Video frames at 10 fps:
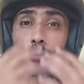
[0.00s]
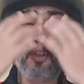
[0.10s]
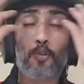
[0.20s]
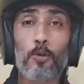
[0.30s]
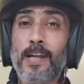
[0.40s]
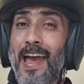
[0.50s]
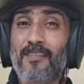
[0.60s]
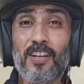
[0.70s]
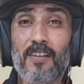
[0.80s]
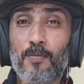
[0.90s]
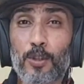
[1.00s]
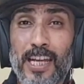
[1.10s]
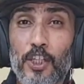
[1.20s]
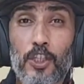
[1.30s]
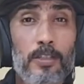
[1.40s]
you don't have enough
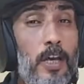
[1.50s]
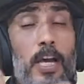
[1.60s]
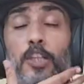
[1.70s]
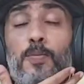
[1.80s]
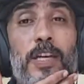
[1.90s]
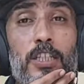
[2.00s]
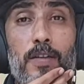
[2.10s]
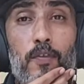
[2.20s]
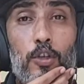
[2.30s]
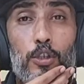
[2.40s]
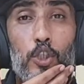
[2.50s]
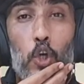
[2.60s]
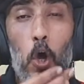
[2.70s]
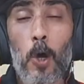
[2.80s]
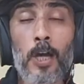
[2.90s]
protection, especially for your
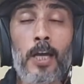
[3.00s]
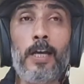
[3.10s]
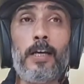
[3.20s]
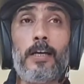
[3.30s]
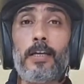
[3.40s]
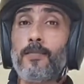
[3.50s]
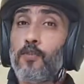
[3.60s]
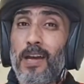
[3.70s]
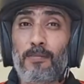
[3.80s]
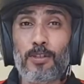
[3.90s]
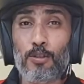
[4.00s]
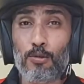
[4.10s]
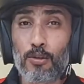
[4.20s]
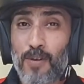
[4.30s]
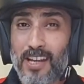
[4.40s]
jaw. If you happen
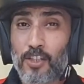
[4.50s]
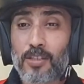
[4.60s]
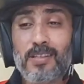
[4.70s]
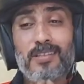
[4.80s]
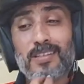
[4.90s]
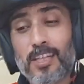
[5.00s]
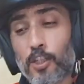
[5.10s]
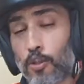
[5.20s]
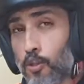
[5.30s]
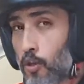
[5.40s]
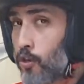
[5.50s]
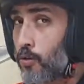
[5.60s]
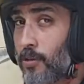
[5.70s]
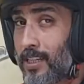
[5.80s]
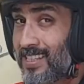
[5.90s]
to crash in this and hit your jaw,
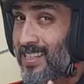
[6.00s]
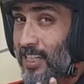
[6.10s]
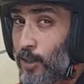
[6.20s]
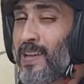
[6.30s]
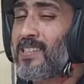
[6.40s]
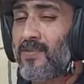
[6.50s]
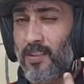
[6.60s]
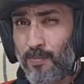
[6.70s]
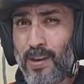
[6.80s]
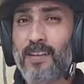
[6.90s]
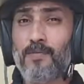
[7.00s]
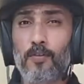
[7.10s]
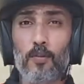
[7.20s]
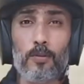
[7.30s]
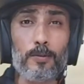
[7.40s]
it's an expensive and
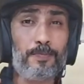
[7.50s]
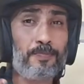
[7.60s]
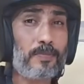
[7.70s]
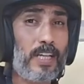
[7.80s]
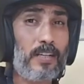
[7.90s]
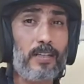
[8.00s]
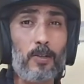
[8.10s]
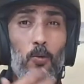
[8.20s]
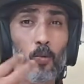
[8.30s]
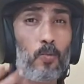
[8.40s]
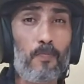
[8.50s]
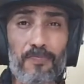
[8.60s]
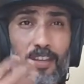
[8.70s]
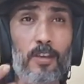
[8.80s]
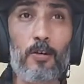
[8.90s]
painful
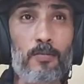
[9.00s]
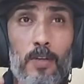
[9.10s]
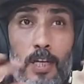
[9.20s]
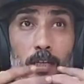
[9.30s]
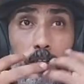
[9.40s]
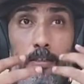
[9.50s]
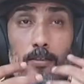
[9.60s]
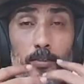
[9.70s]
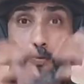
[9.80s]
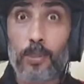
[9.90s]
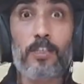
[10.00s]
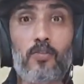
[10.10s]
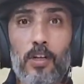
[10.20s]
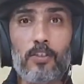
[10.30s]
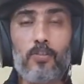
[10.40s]

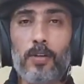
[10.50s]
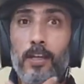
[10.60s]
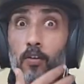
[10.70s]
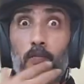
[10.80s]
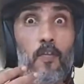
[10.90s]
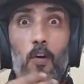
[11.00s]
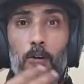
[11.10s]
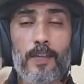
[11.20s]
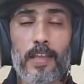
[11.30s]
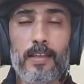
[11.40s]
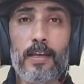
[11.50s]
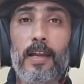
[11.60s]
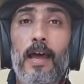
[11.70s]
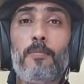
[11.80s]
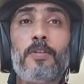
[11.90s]
restructuring of all of that that'll
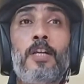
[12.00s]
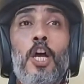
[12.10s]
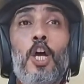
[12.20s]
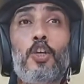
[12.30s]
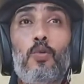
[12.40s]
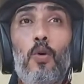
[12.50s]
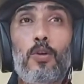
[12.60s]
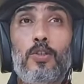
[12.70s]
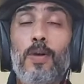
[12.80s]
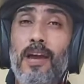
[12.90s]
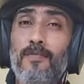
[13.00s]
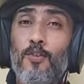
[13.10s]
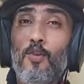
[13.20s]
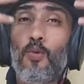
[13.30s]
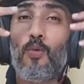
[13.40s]
happen. You also have
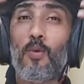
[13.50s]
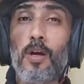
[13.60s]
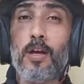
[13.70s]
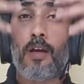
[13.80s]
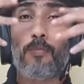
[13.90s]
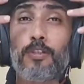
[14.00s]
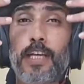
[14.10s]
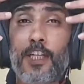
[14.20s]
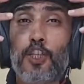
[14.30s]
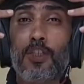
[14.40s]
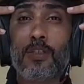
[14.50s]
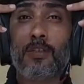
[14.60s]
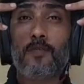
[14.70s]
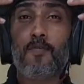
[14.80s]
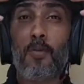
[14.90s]
no
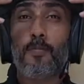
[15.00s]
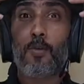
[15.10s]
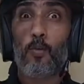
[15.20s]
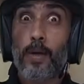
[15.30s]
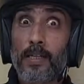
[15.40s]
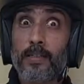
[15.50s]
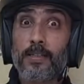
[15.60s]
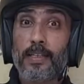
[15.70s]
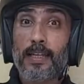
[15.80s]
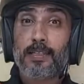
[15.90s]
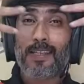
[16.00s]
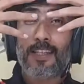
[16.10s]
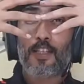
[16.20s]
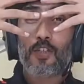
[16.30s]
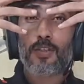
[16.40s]
protection from the wind in that
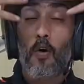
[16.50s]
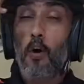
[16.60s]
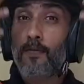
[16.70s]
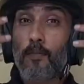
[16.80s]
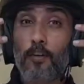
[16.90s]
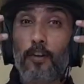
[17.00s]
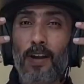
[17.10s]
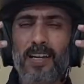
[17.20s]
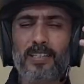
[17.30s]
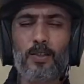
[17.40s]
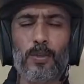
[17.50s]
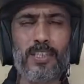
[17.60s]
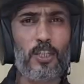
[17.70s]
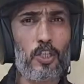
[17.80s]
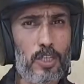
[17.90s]
sense, or for your eyes, so
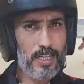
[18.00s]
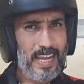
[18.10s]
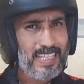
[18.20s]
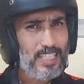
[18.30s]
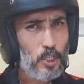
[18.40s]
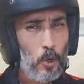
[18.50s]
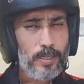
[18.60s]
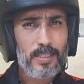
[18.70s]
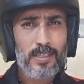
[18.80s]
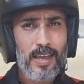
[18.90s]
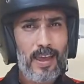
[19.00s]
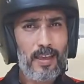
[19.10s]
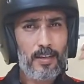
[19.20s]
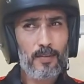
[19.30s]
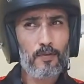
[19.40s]
it gets noisy.
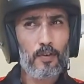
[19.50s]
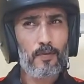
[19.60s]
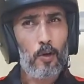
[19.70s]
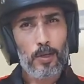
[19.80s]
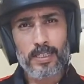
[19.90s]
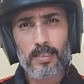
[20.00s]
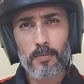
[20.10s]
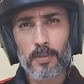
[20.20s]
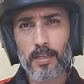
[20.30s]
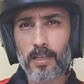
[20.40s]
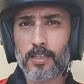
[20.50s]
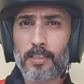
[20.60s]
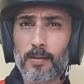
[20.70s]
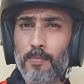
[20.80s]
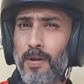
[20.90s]
And if you're falling something and
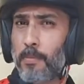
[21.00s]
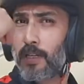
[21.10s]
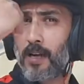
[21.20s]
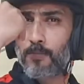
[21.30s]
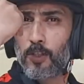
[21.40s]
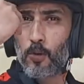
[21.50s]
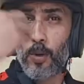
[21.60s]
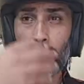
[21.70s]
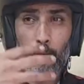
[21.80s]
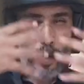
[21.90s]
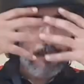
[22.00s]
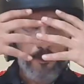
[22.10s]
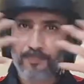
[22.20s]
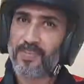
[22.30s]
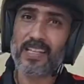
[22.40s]
some pebble comes your way, well,
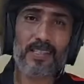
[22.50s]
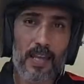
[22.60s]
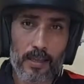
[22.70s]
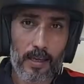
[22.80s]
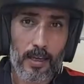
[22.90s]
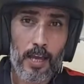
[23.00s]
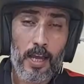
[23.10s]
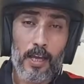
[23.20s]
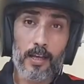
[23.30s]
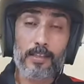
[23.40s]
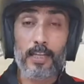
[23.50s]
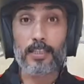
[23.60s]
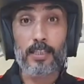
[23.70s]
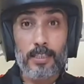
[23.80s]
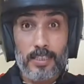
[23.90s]
there's nothing
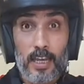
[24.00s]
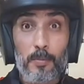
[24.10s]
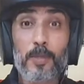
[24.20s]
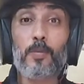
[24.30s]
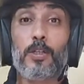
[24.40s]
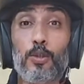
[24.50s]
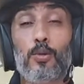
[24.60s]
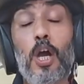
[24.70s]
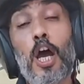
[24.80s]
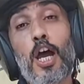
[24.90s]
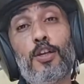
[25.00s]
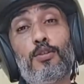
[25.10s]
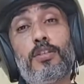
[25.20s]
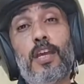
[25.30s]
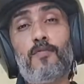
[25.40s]
that this helmet will do to
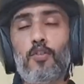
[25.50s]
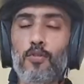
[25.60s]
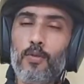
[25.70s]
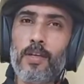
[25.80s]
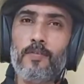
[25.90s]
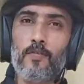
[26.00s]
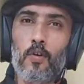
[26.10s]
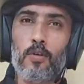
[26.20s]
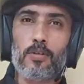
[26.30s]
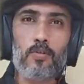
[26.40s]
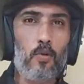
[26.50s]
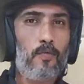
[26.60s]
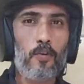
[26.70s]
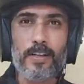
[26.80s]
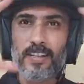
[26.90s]
save you. You can of course go
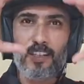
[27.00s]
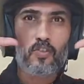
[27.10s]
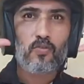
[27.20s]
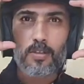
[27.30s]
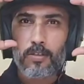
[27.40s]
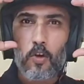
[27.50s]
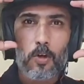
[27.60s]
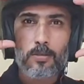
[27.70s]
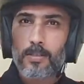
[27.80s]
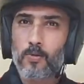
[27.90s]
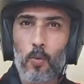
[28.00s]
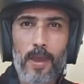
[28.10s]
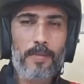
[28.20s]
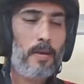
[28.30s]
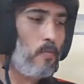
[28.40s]
for industrial goggles and
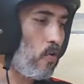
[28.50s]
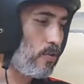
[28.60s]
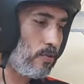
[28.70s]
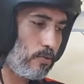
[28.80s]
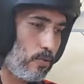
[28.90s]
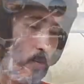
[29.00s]
wear them, or you could